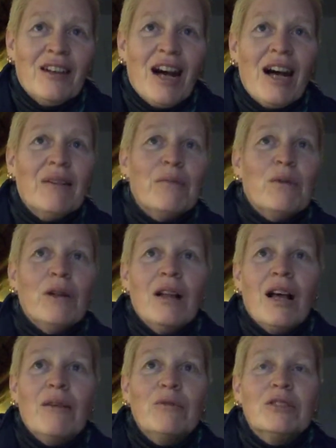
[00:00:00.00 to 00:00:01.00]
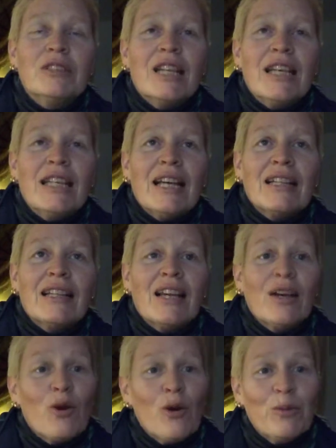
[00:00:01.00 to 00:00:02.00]
well, I would say that
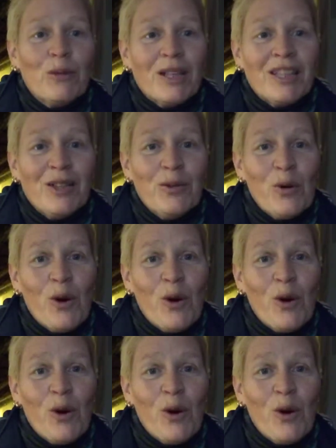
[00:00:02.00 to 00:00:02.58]
I hope that you